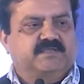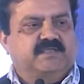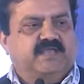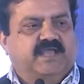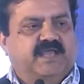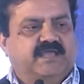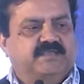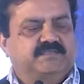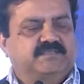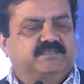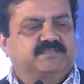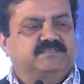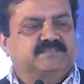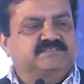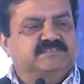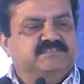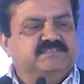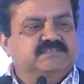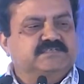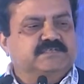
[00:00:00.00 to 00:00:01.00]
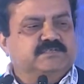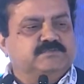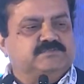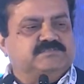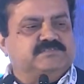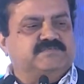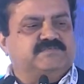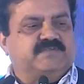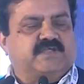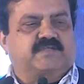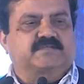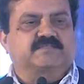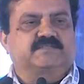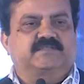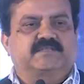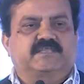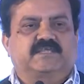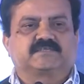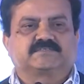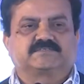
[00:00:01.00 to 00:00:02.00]
And it is inclusive rather
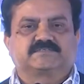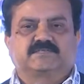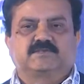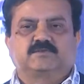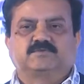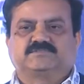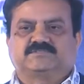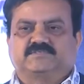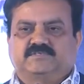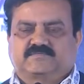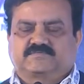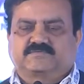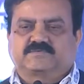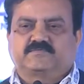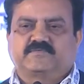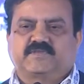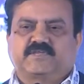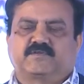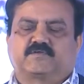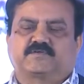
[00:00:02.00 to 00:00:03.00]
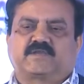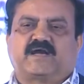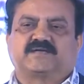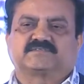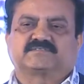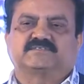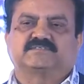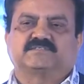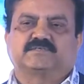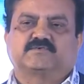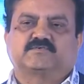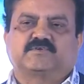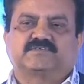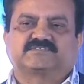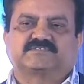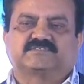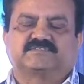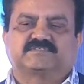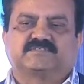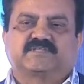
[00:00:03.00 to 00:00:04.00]
than exclusive. So we are not asking the
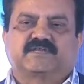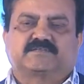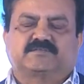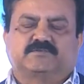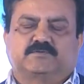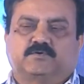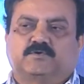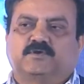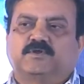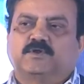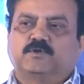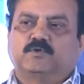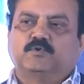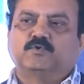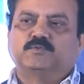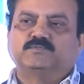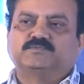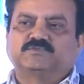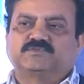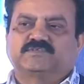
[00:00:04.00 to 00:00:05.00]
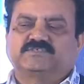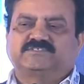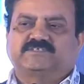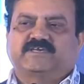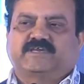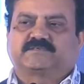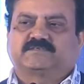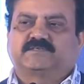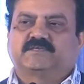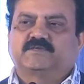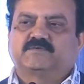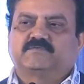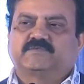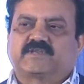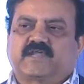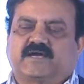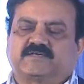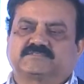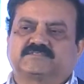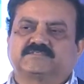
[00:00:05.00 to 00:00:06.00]
questions that, whom to reject. We
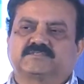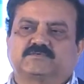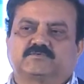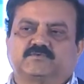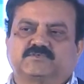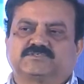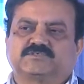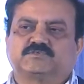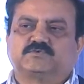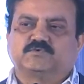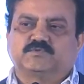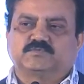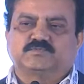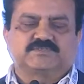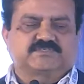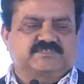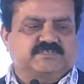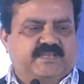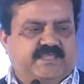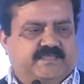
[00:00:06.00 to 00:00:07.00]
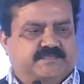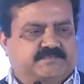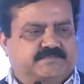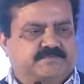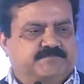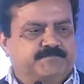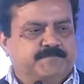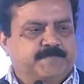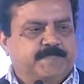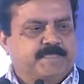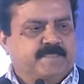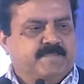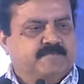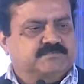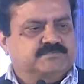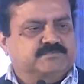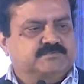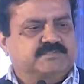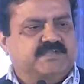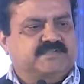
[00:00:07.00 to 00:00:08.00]
are asking the question whom to select.
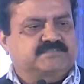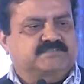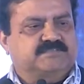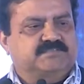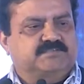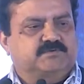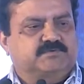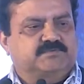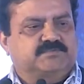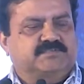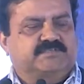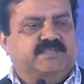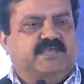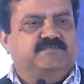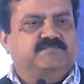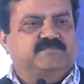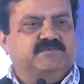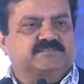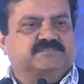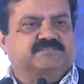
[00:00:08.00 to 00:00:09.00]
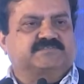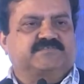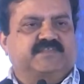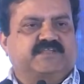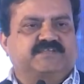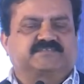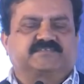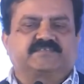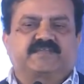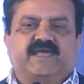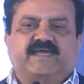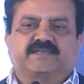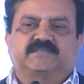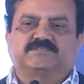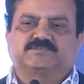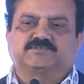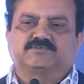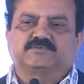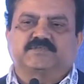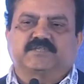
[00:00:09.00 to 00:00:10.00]
So that's, the diverse traits and
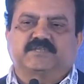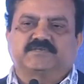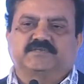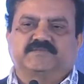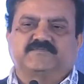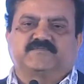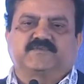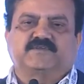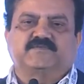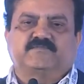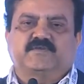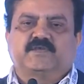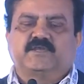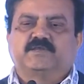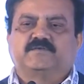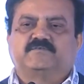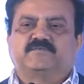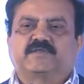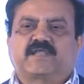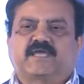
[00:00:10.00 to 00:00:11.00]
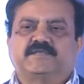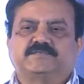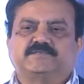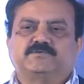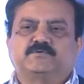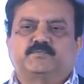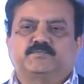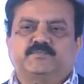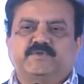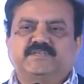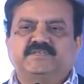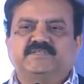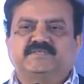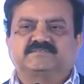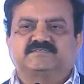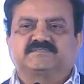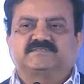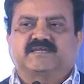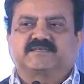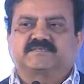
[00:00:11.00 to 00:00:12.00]
attitude and different variety of
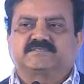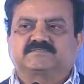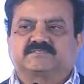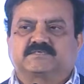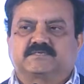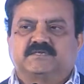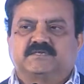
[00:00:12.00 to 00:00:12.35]
opinions that is